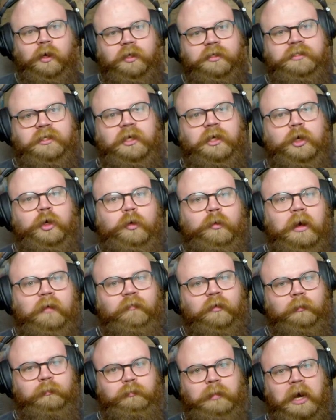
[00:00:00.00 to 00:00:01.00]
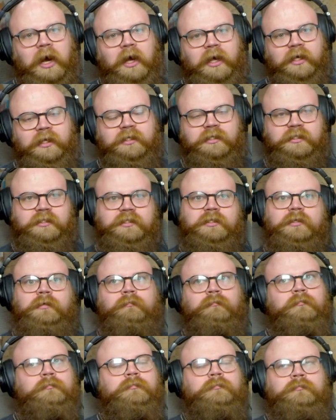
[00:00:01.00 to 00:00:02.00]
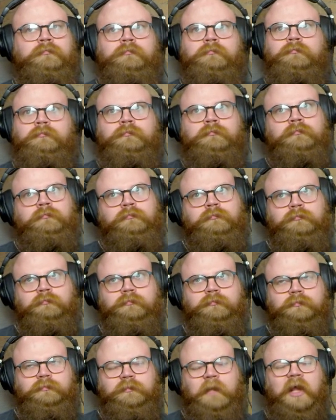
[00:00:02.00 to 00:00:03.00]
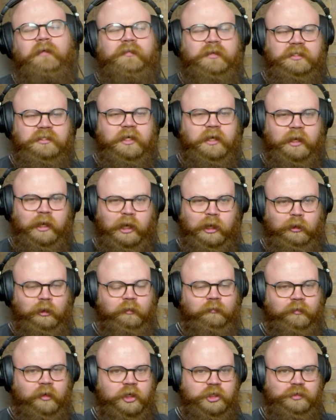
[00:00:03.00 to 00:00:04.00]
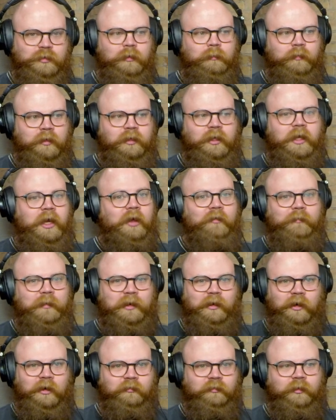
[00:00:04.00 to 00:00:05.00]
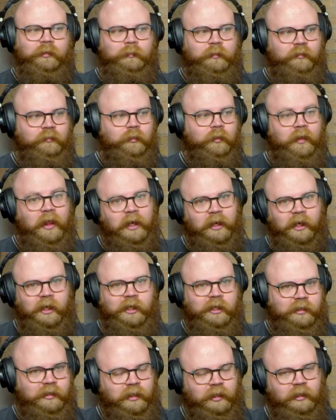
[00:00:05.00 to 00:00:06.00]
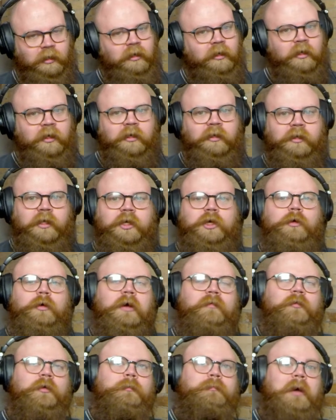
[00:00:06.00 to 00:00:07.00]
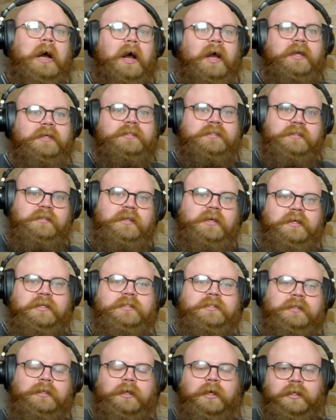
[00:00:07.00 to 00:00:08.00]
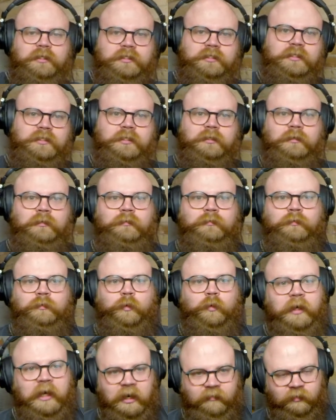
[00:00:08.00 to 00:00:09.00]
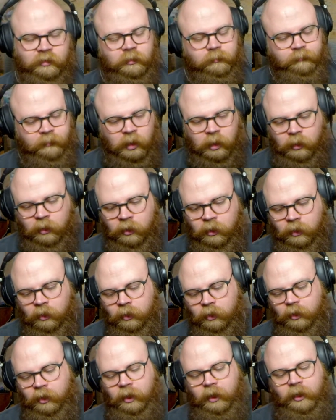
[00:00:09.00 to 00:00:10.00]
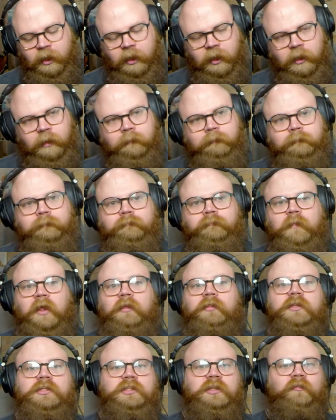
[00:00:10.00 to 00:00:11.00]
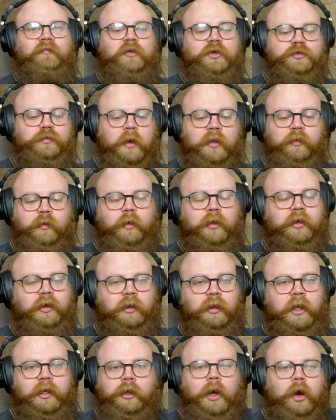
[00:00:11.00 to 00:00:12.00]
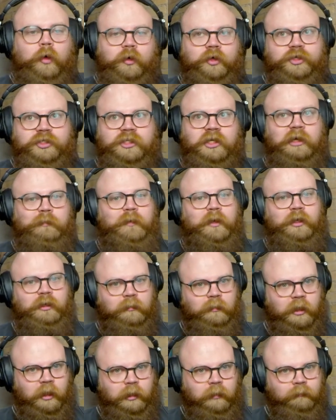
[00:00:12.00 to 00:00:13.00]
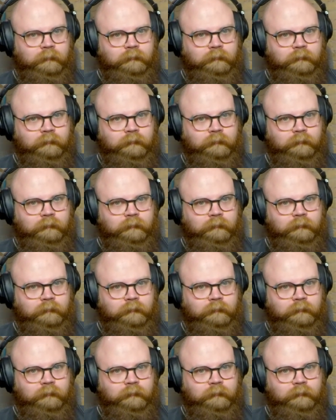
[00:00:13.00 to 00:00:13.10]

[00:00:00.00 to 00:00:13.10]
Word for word: it's like whoever buys. I haven't done a HelloFresh one, but like I've been offered before that kind of thing. Like whoever buys this gets whatever. Uh, and this is the first one where they're like, no, we're just going to pay you money